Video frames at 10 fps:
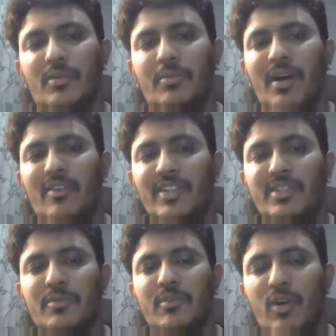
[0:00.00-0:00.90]

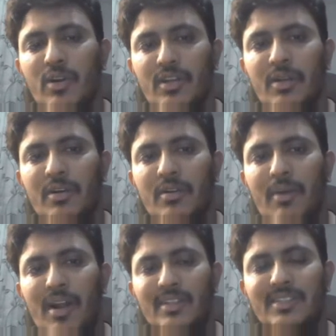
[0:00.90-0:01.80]

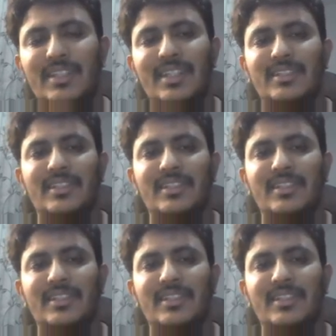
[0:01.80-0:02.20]
marks he has